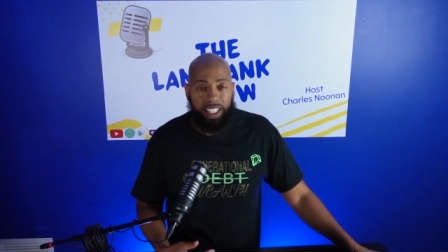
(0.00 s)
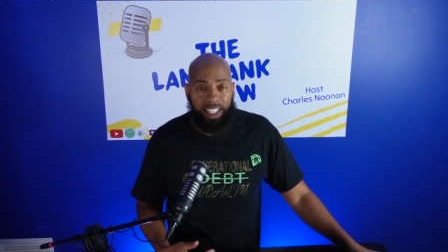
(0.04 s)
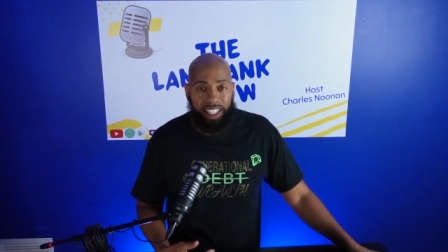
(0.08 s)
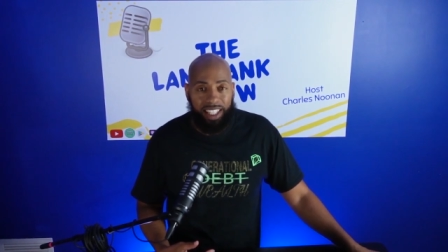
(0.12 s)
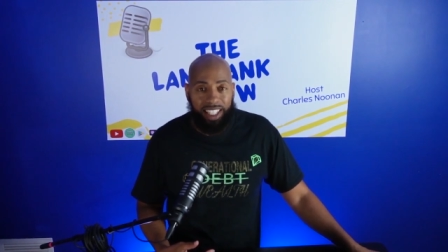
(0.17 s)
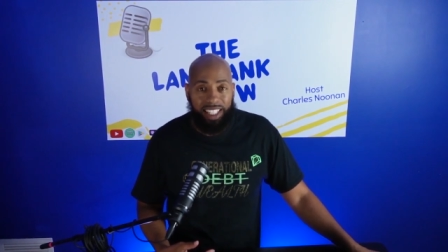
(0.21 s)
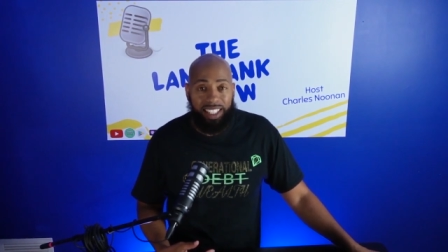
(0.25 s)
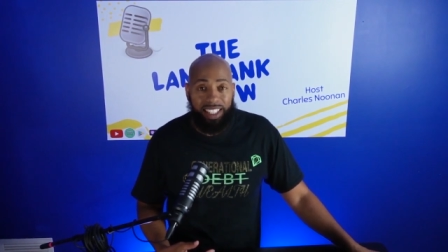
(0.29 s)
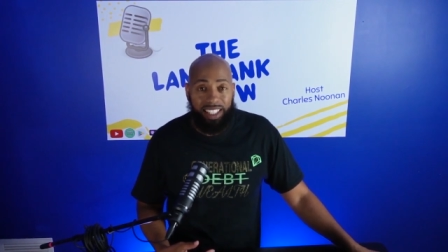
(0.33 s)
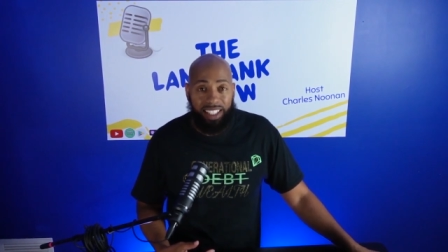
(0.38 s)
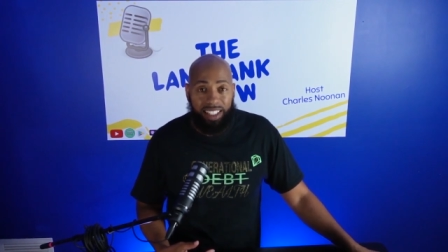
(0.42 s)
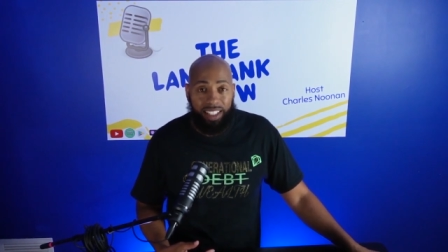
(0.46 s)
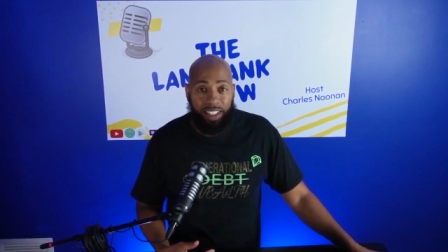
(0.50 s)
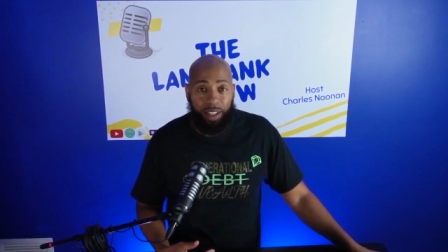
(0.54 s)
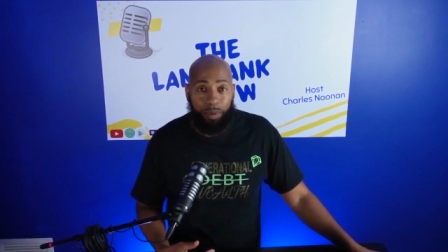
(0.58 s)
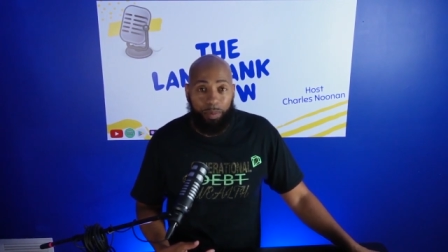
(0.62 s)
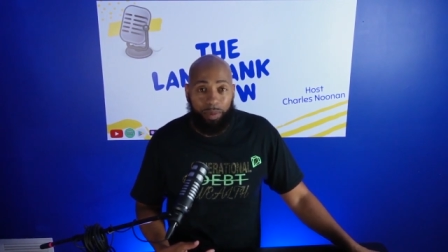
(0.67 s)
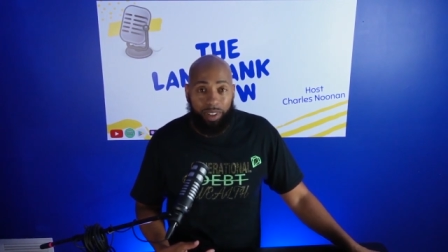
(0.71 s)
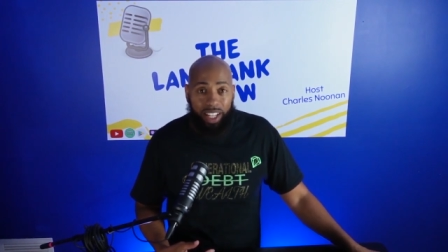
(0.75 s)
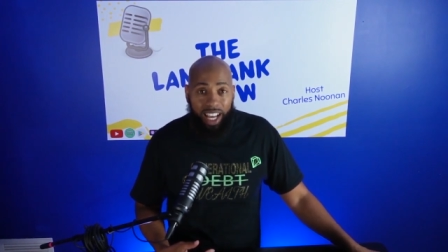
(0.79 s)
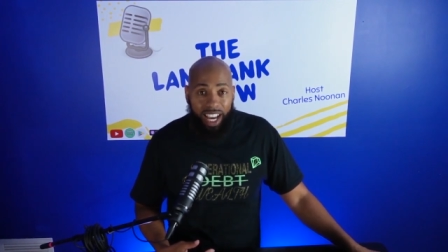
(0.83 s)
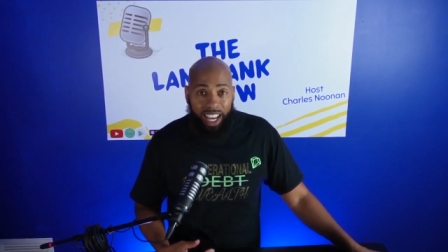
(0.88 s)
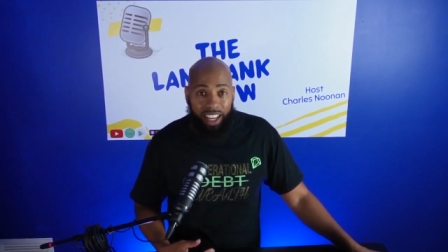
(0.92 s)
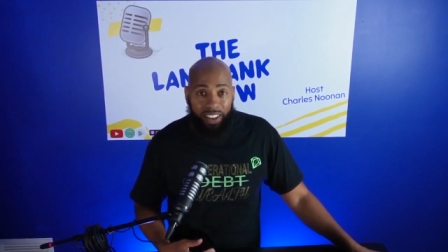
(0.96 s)
this is
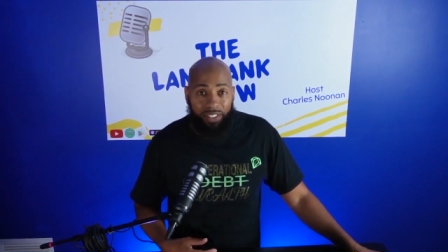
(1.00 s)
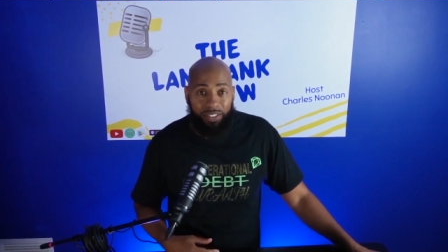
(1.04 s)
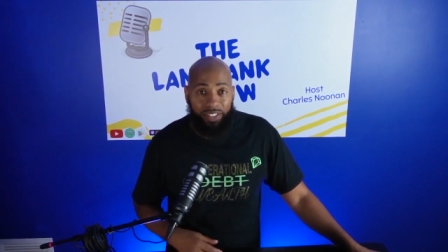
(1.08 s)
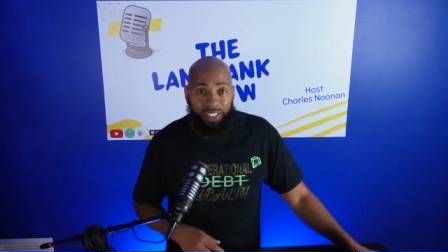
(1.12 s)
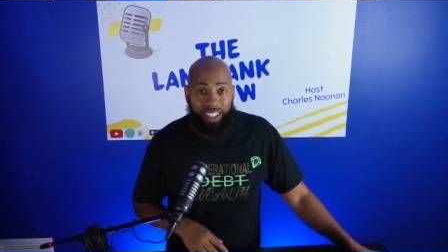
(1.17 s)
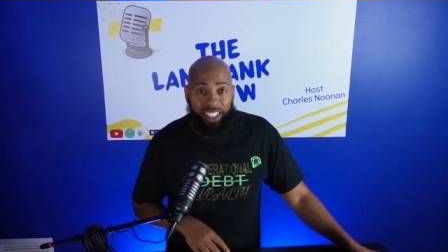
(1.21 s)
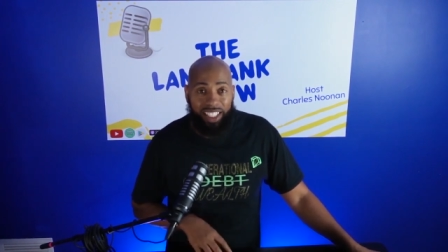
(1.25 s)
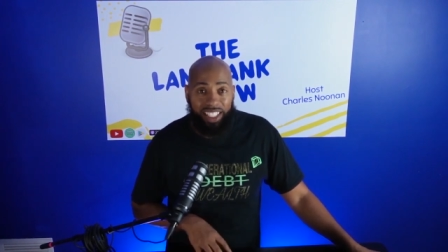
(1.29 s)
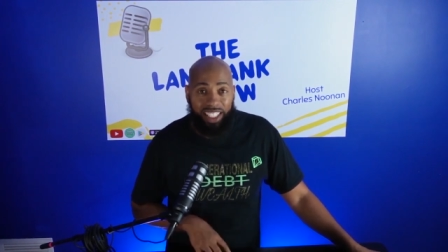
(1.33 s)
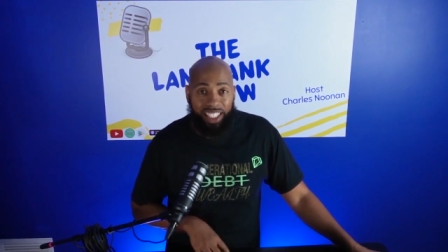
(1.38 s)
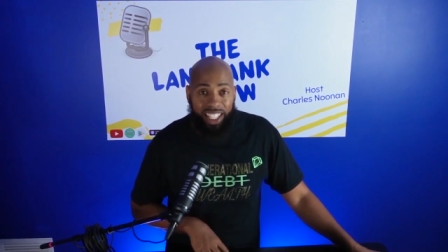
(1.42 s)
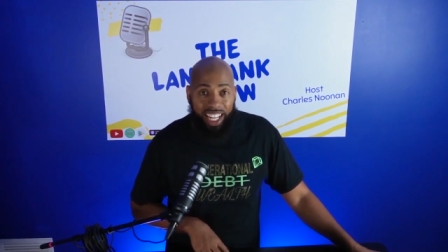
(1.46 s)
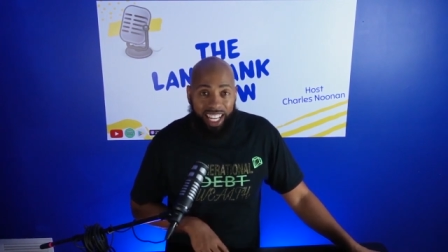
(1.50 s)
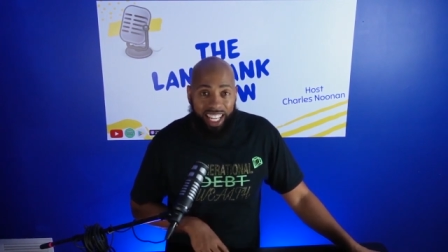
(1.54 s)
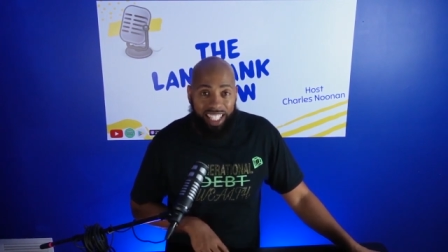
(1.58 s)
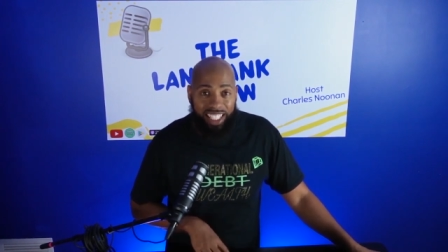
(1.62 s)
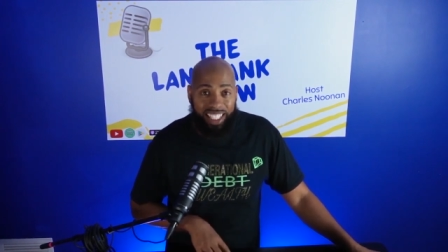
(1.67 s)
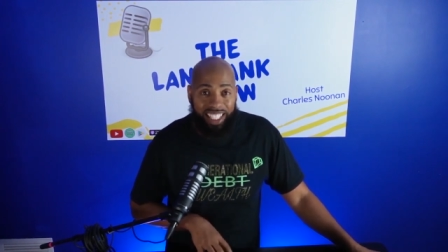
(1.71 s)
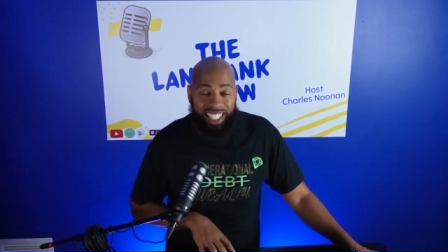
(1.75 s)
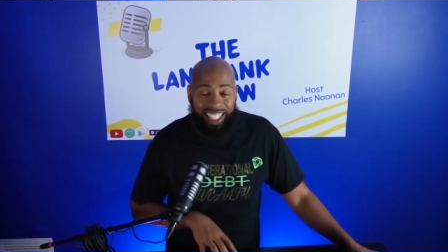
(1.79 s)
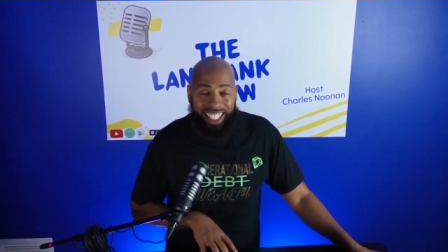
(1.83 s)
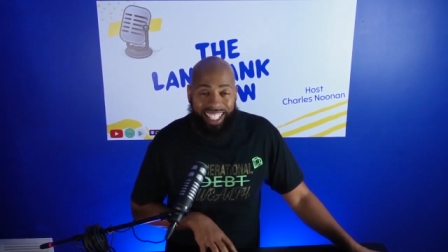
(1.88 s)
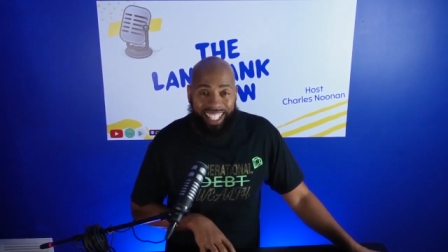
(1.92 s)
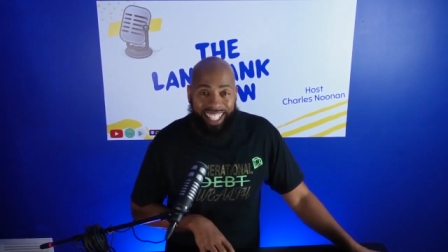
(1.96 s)
some life
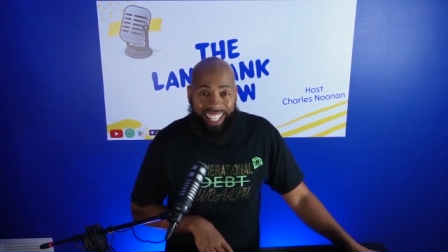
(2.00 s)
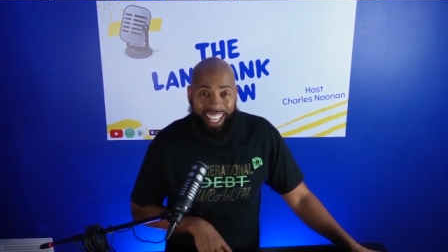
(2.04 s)
changing,